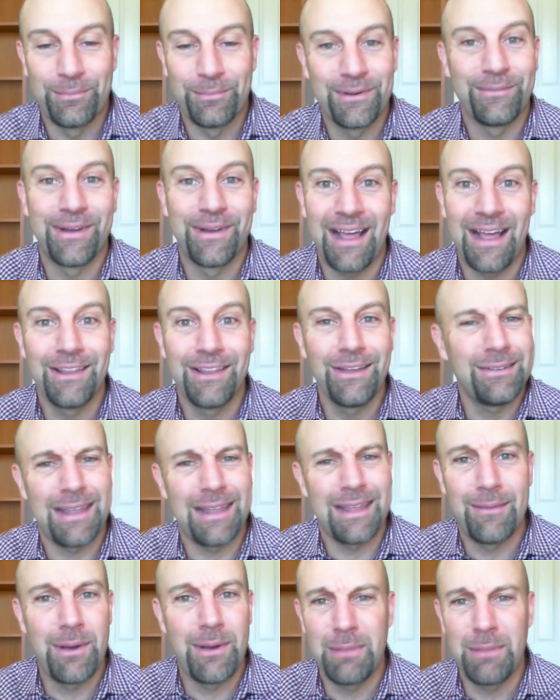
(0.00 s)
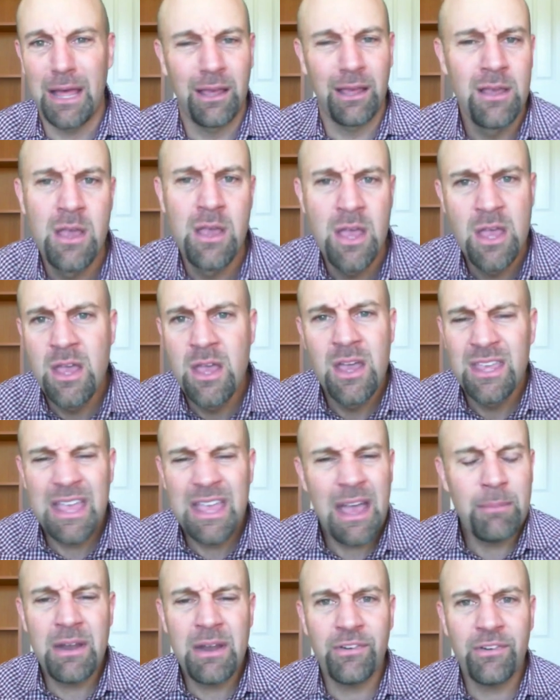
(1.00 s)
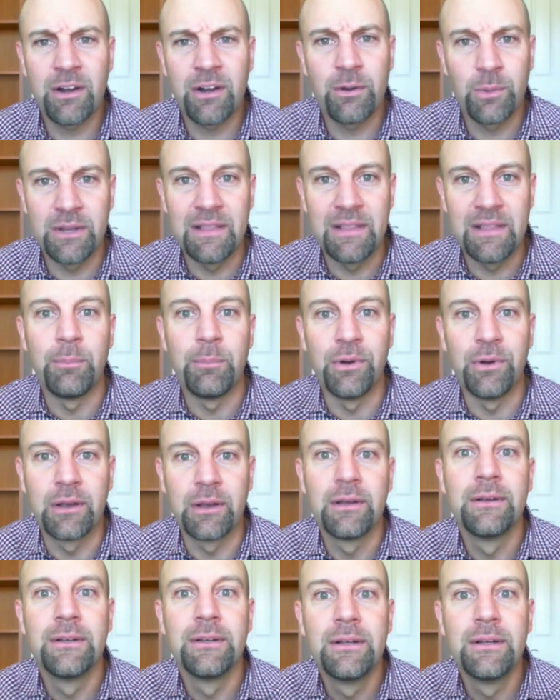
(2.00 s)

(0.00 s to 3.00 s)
But when I looked at them, I'm like, yeah, I'm never going to read that book.